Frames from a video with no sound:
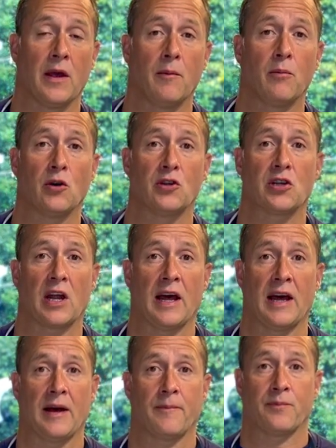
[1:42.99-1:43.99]
But
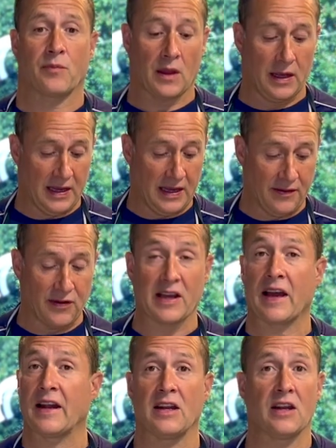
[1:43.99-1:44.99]
if you can
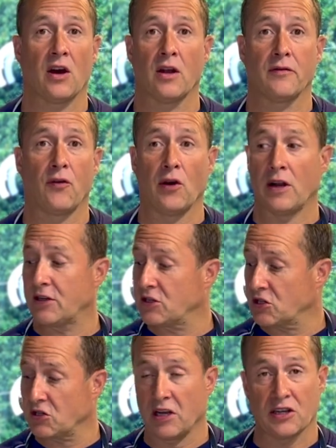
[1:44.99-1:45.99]
get in the olive oil,
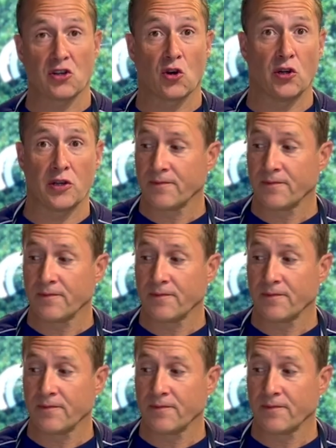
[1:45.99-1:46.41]
it's good.